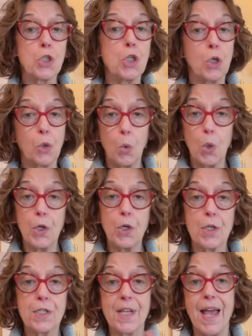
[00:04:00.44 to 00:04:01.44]
your
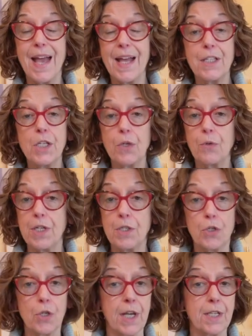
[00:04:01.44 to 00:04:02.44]
quirks, and your
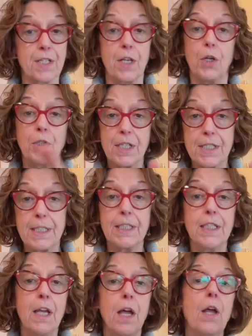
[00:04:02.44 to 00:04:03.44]
interests.
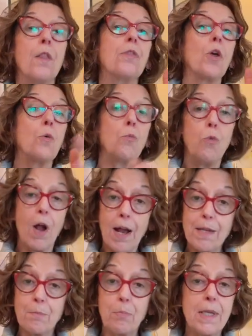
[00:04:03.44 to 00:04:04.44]
Honestly, the
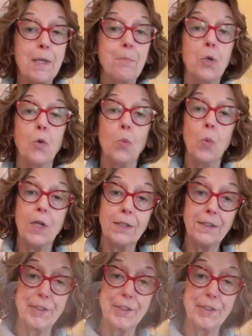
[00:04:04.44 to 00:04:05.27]
right people will